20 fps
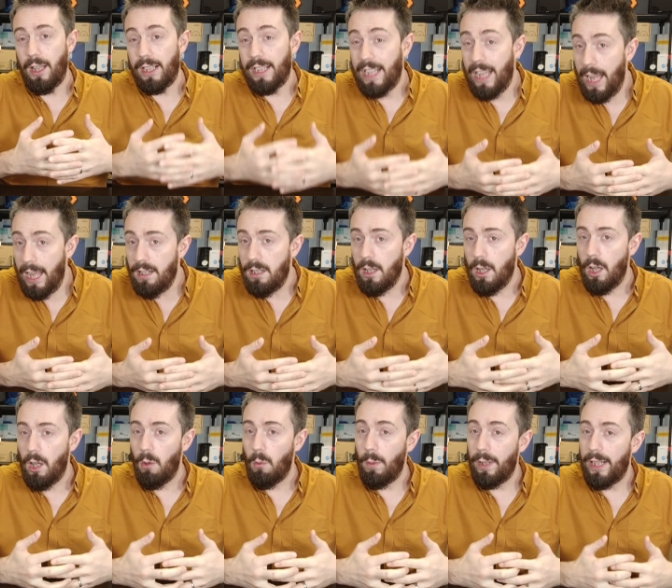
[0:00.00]
again,
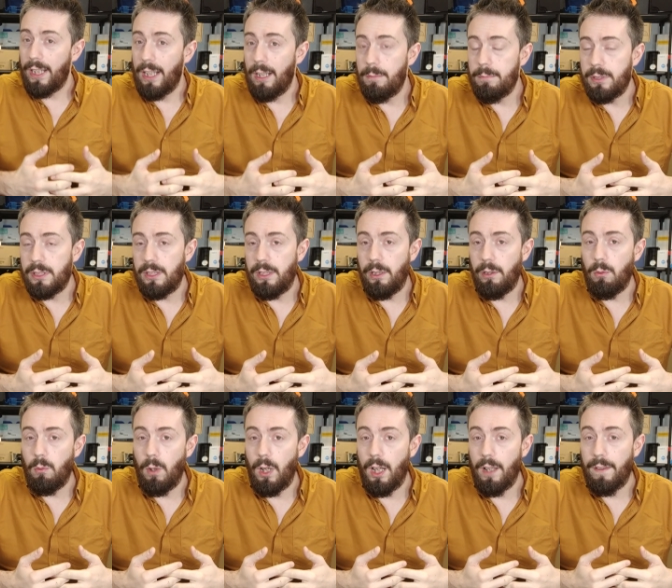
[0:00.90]
when it comes
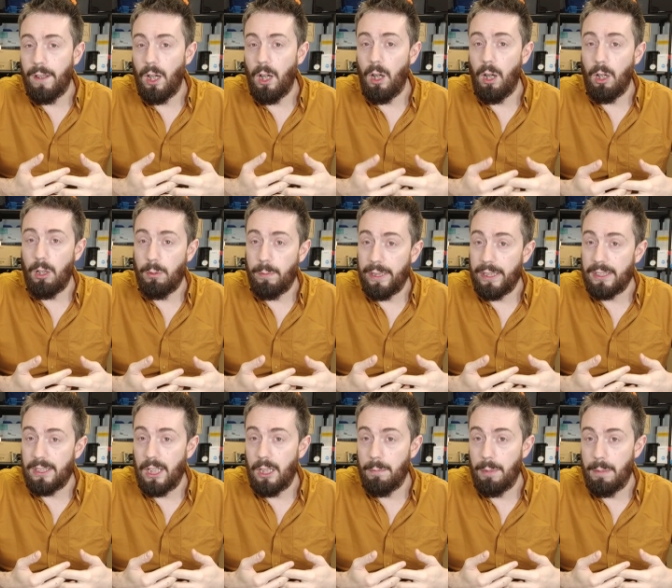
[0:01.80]
to uh, the hardware
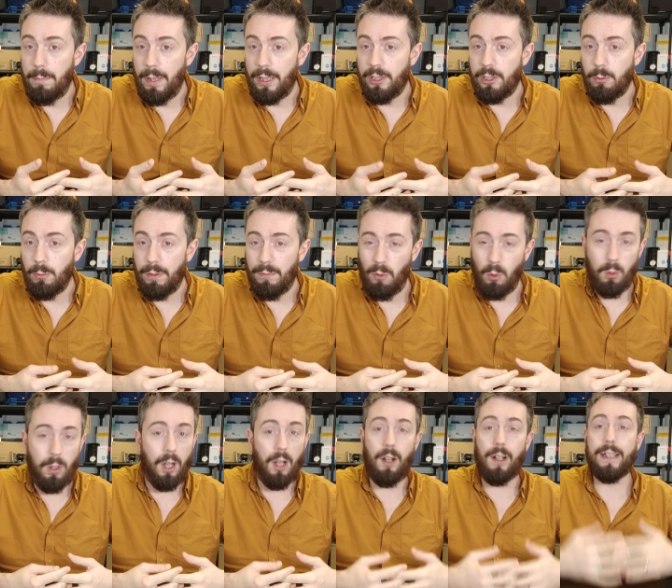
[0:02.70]
that's going to be mentioned, we've
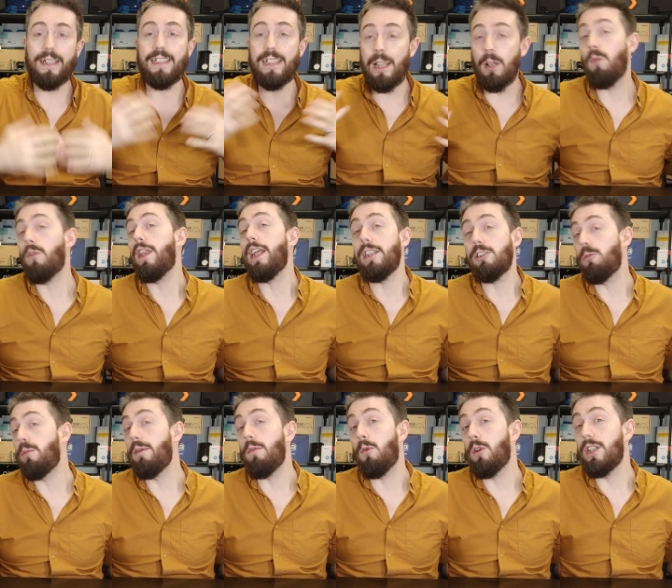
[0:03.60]
all got ideal
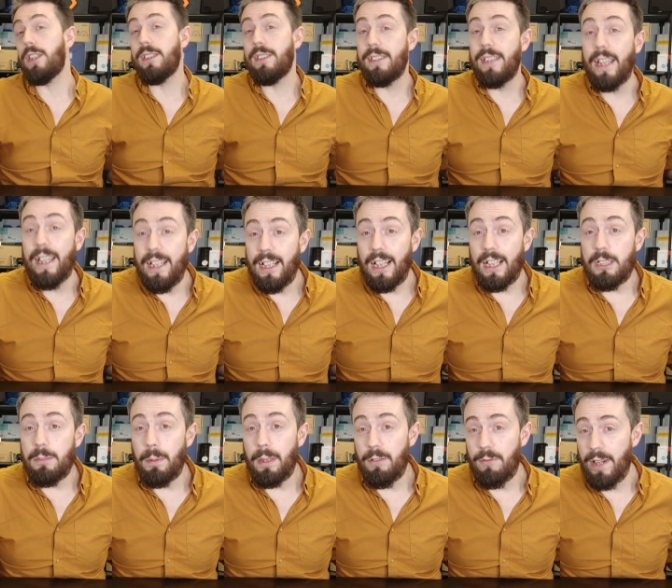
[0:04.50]
things we want to see.
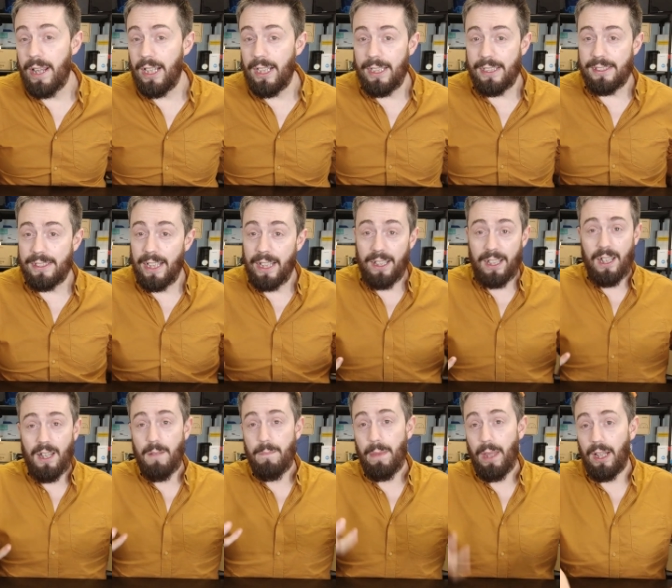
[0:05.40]
Let's be
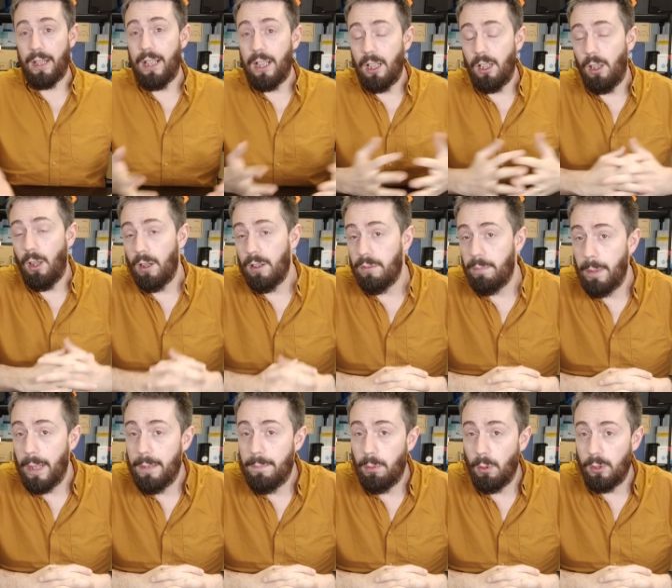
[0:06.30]
realistic. I think a lot
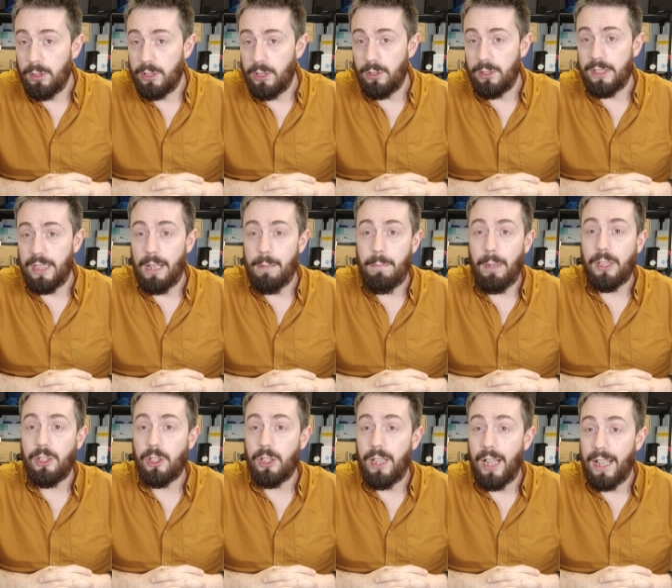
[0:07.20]
of people, as soon as they
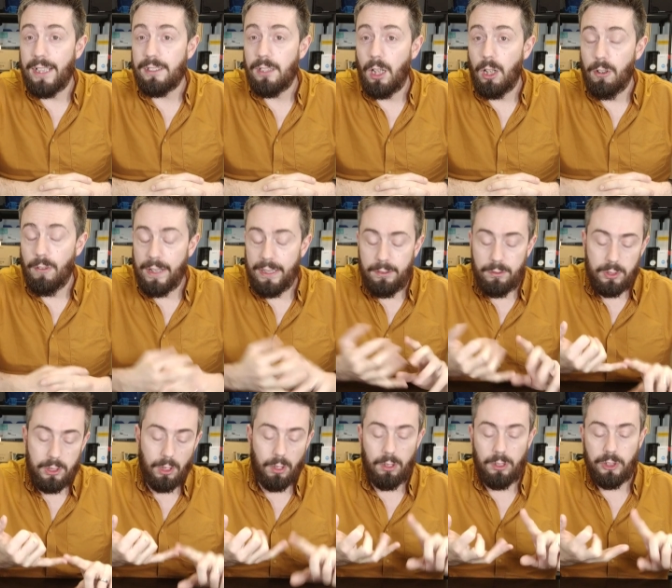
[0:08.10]
mentioned
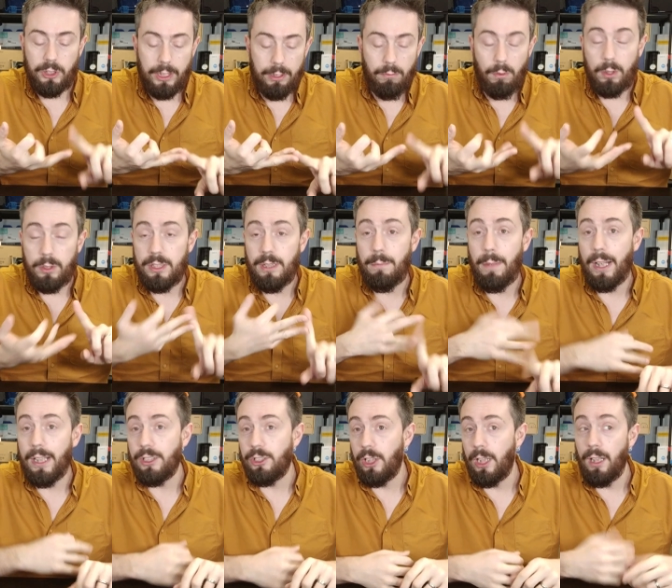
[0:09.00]
SRM, Synology Router
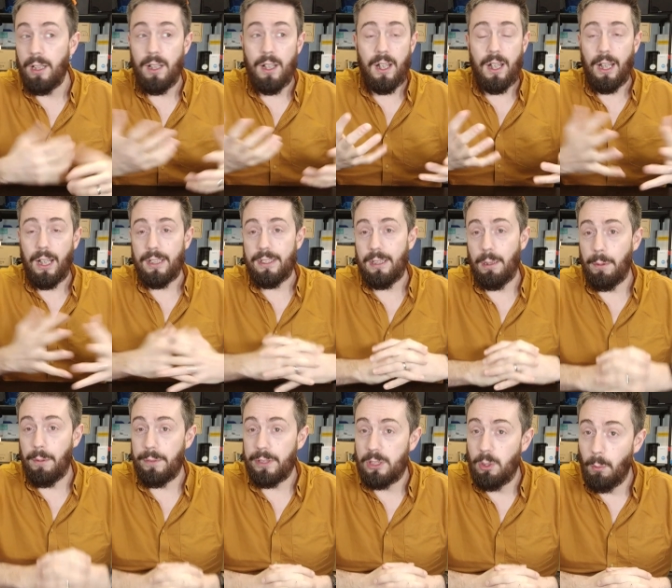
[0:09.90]
Manager,
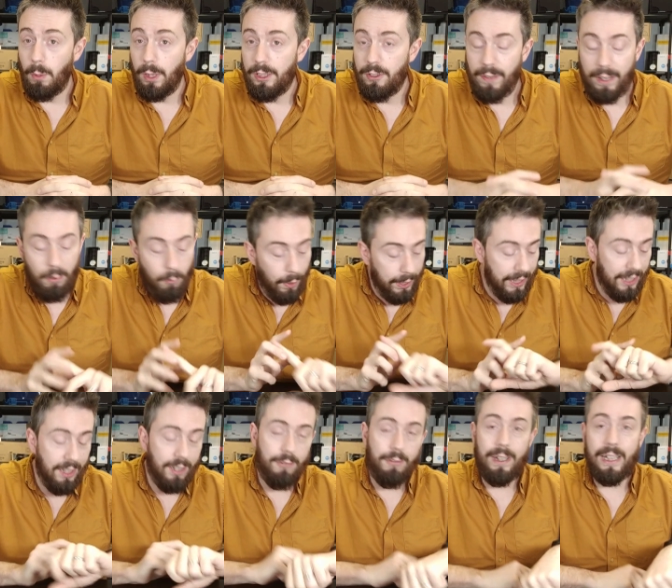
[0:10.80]
some of us are wondering, when are
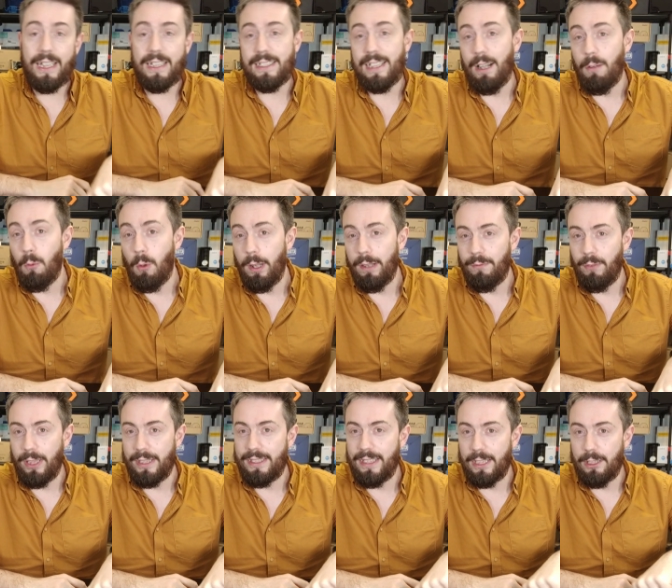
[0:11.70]
you going to release that
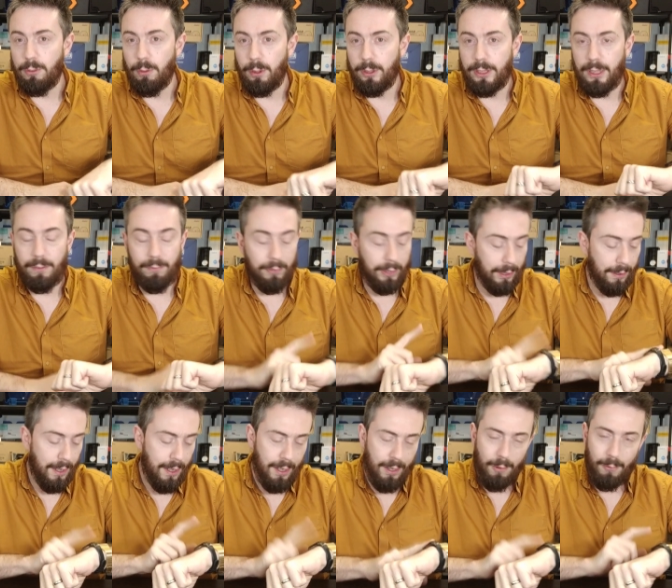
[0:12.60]
Wi-Fi 6 router for?
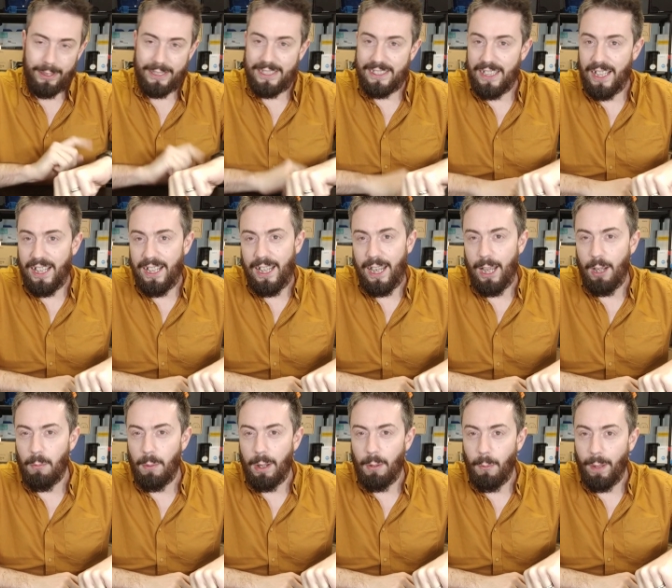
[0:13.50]
We're sitting
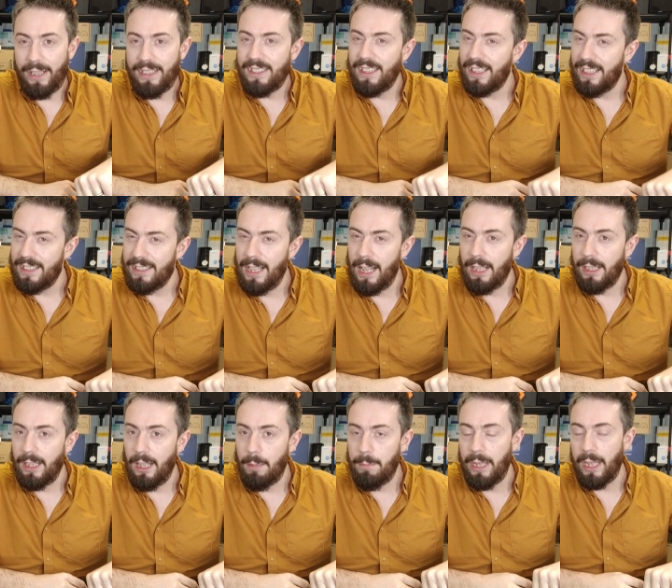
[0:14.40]
here, we're waiting. Is
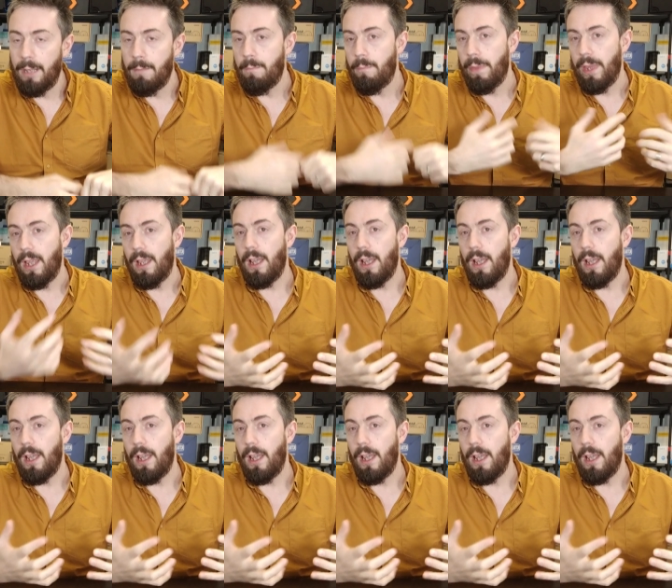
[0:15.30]
that coming?